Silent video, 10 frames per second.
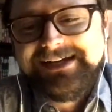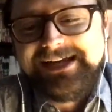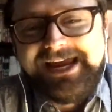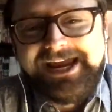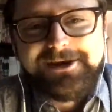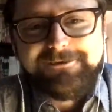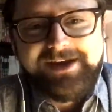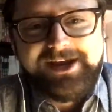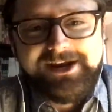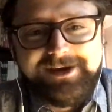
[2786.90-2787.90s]
in
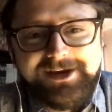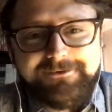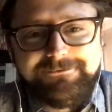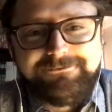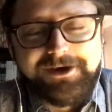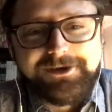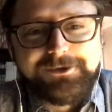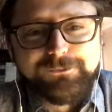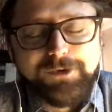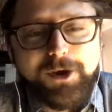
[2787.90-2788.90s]
a
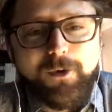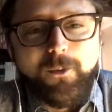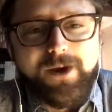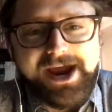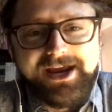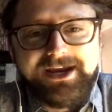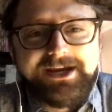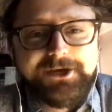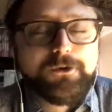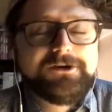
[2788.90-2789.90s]
fairly rote way
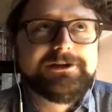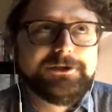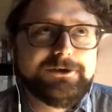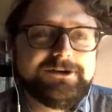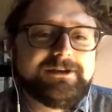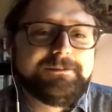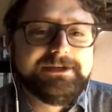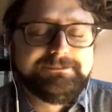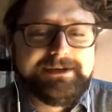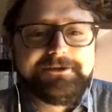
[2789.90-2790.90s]
in order to learn something
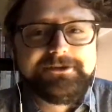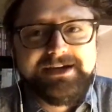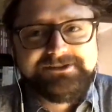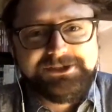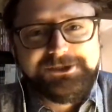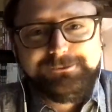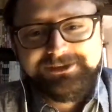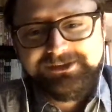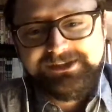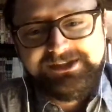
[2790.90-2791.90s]
about them as a
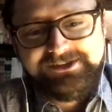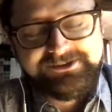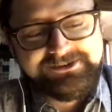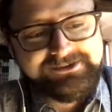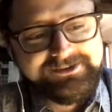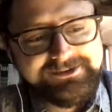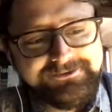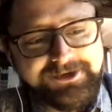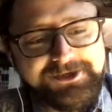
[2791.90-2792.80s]
human is right.